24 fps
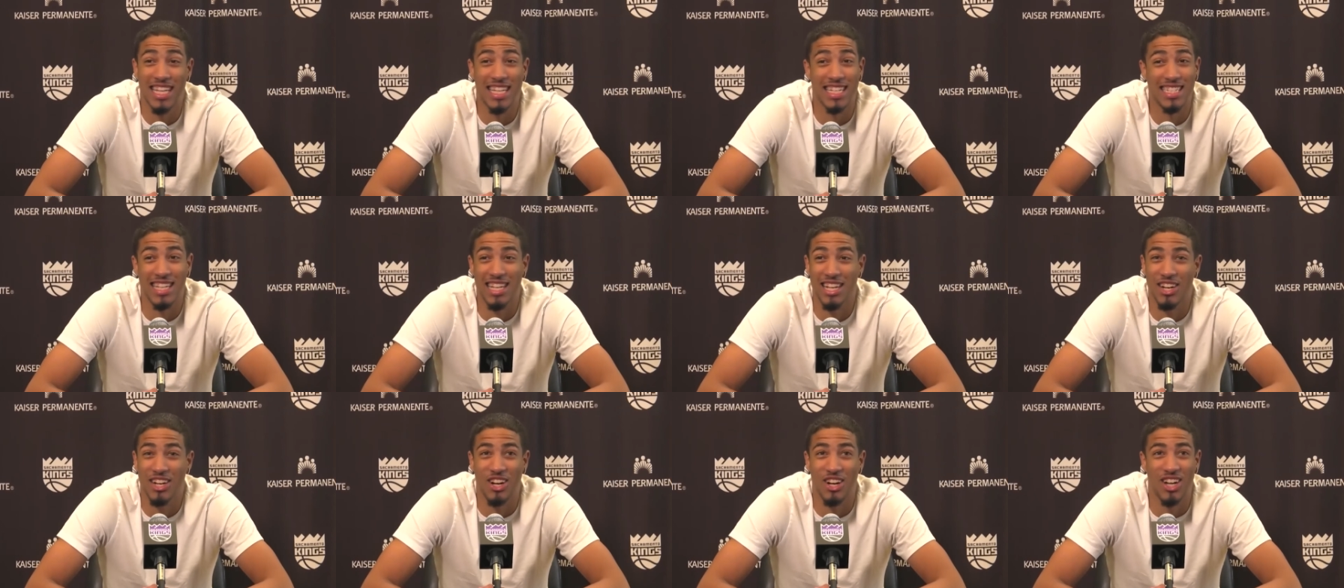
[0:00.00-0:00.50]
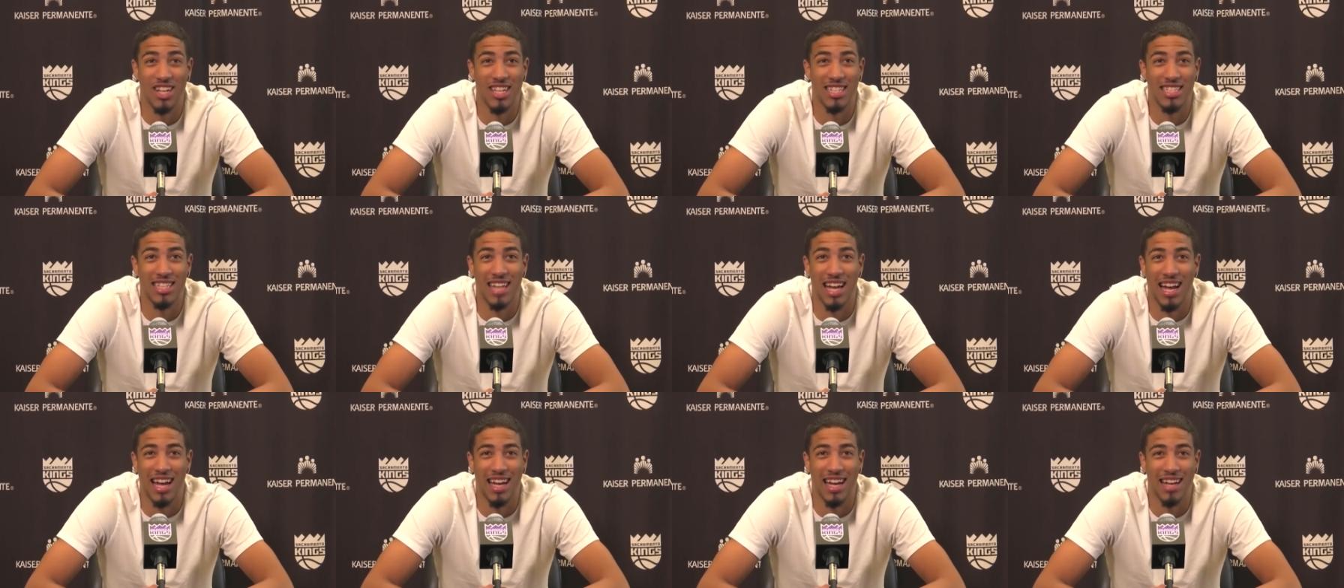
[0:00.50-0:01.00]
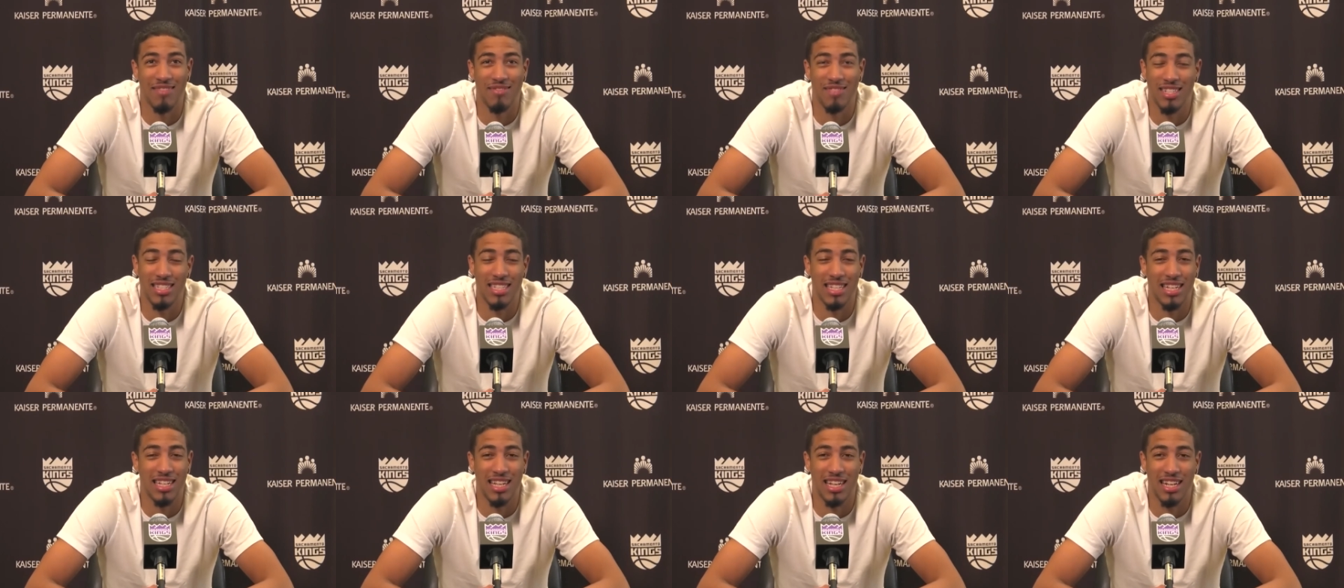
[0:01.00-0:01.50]
is in here all the time.
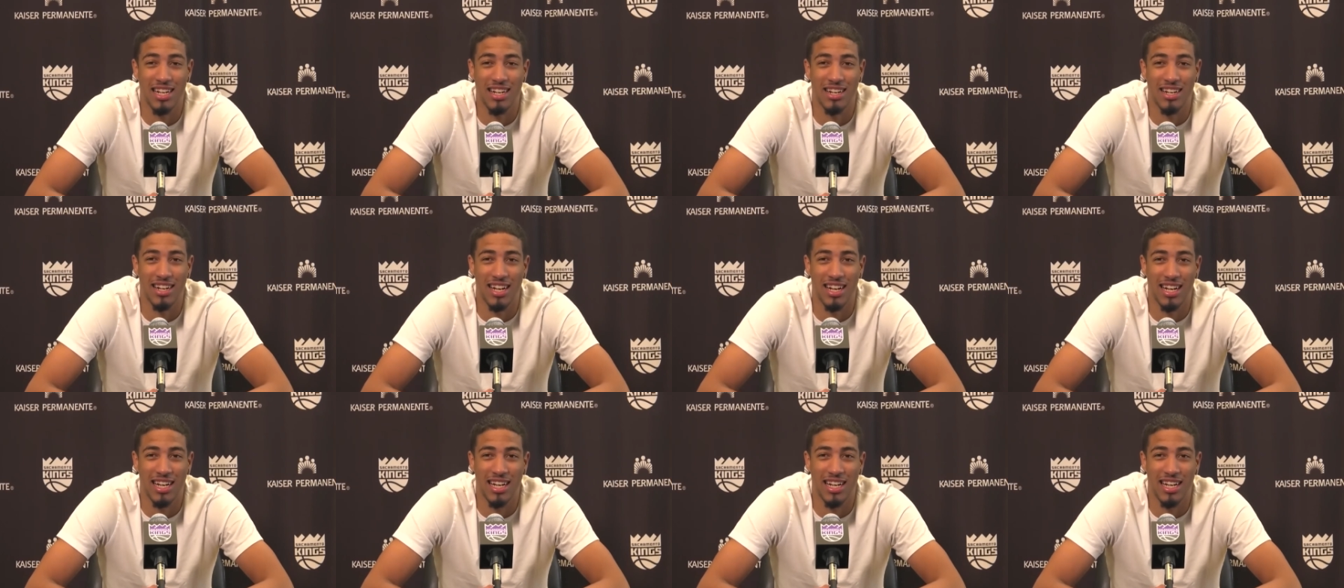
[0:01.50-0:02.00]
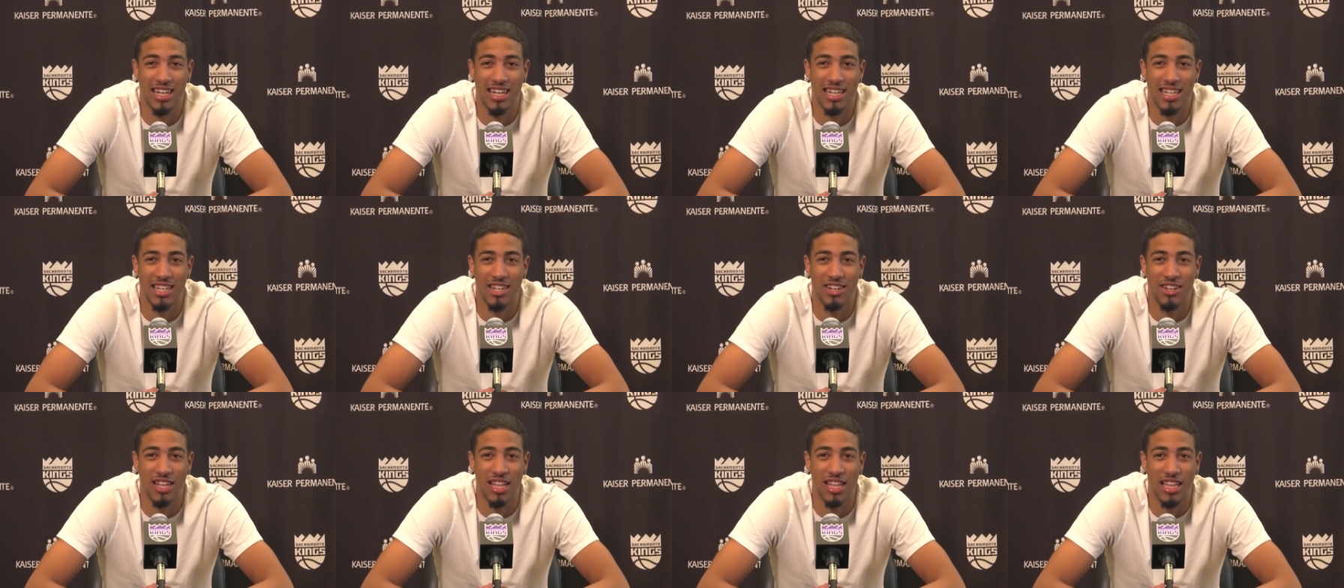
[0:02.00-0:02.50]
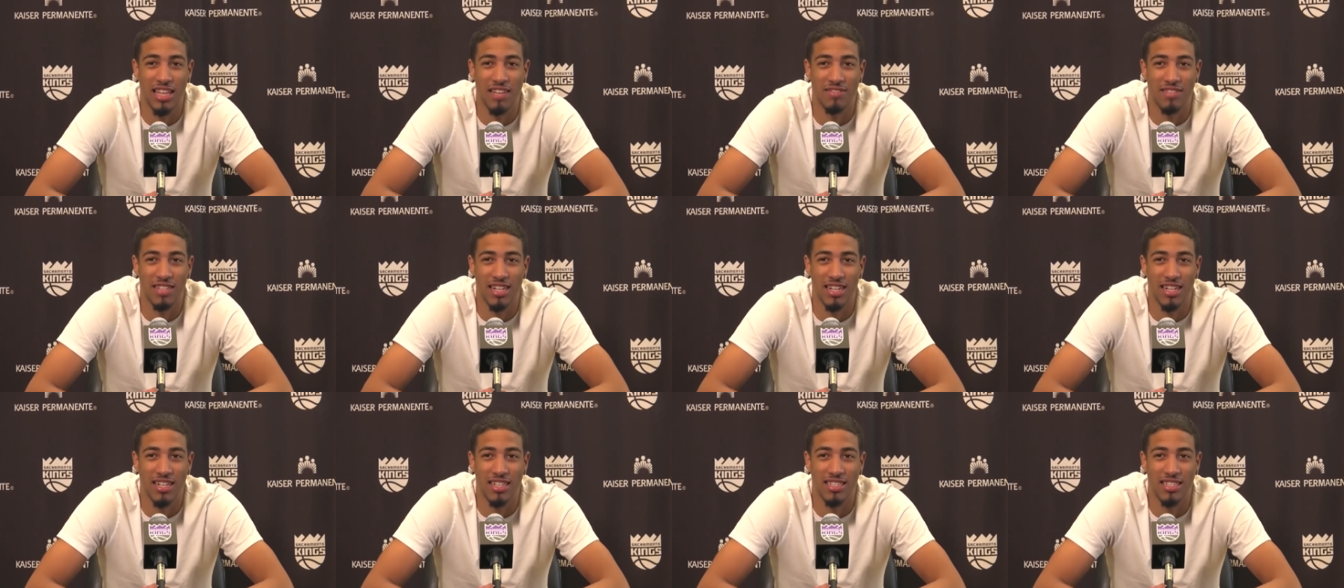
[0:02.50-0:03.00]
He's in here. Uh, you know, he lives here.